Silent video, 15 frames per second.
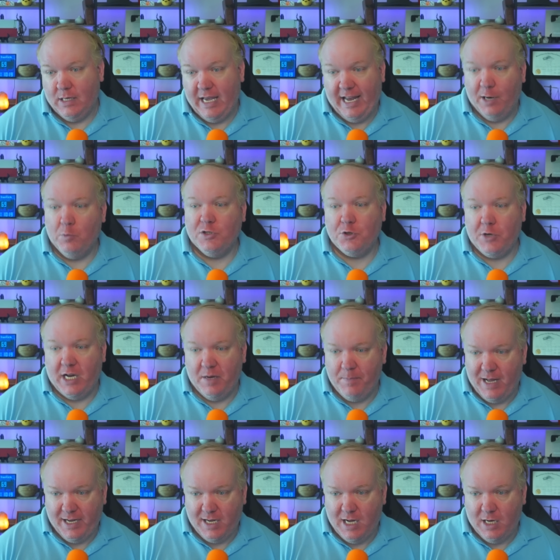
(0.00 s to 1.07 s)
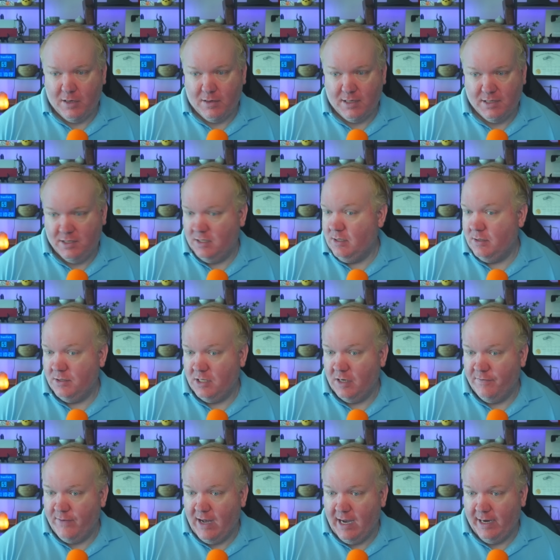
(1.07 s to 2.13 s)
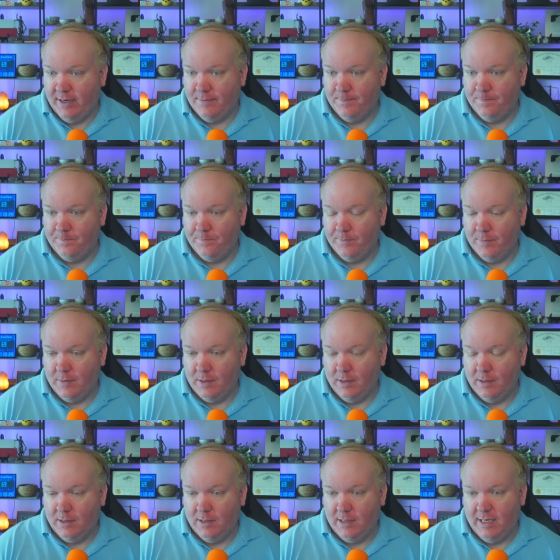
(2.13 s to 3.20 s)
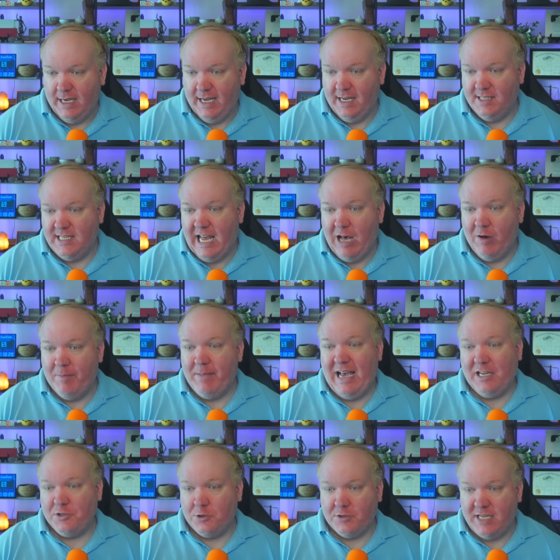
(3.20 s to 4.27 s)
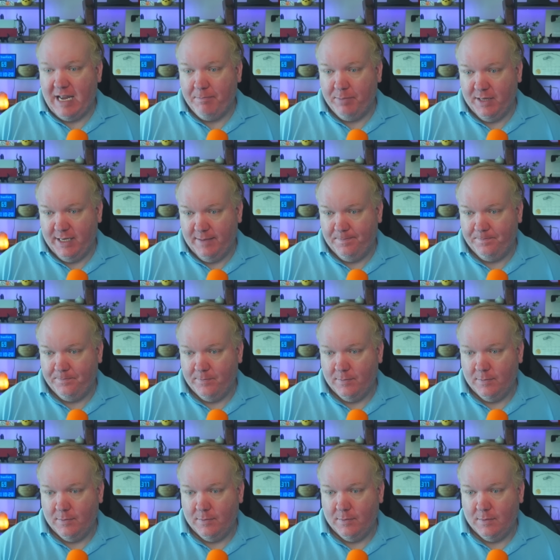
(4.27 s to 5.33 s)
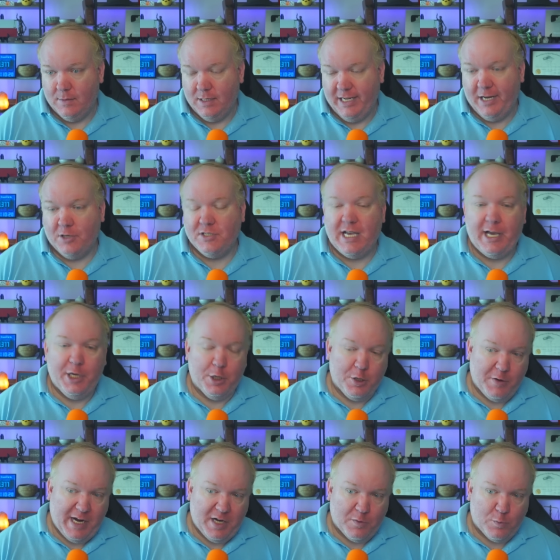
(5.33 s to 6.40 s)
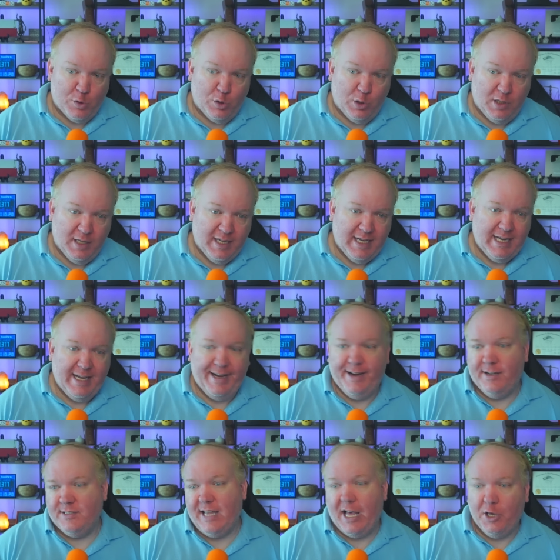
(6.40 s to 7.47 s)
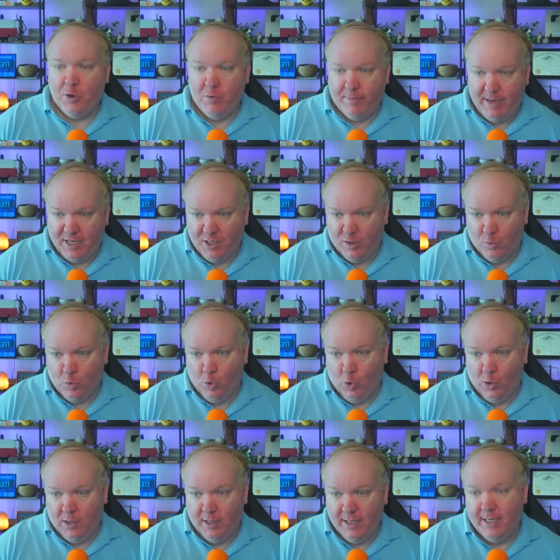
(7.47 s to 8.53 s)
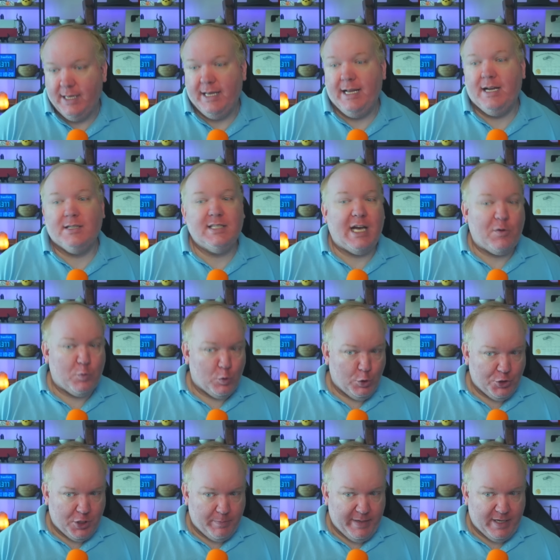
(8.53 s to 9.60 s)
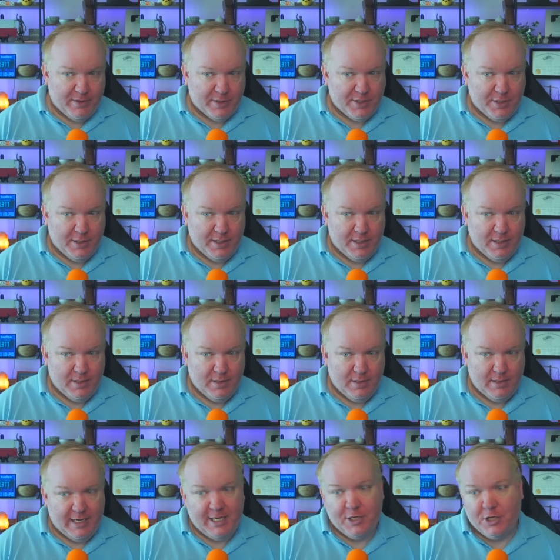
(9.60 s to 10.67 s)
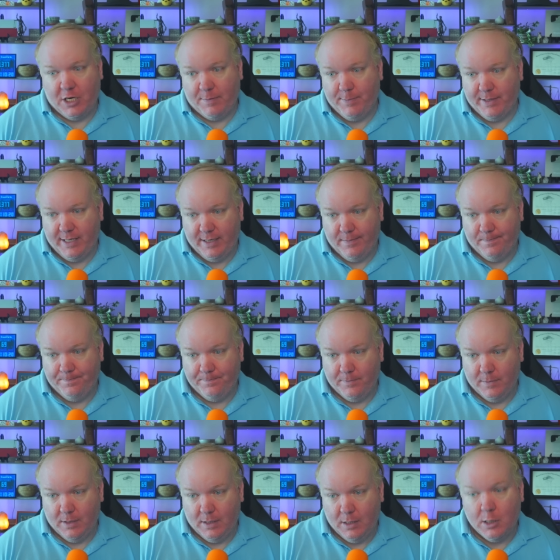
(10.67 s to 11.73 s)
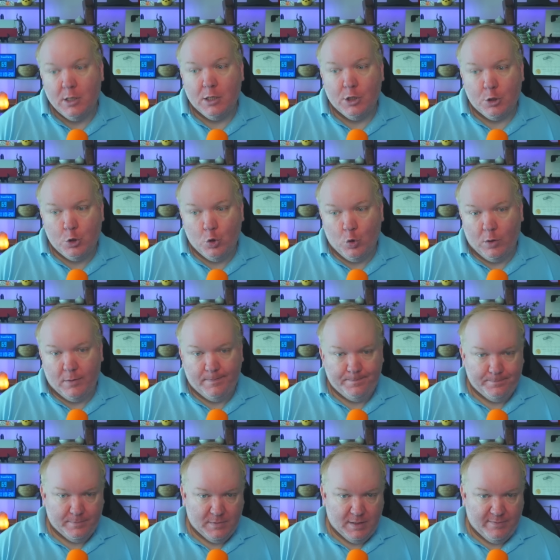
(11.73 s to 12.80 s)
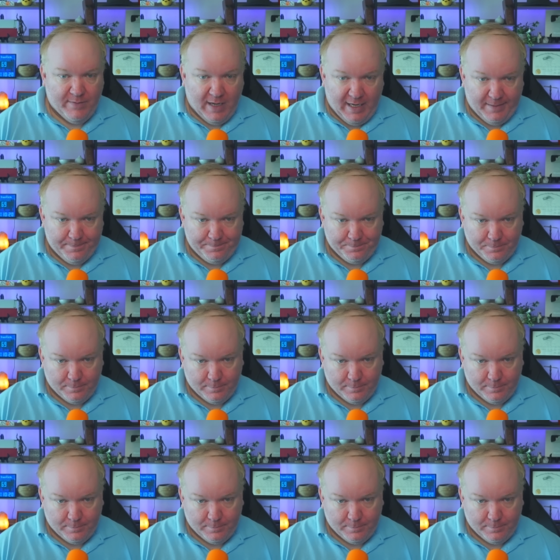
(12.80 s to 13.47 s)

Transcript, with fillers: And it was created by Congress. So fine. It is now a master template. Here's how you create a rule. Here's how you amend a rule. Here's how rules should be understood and interpreted. Cool. Fine.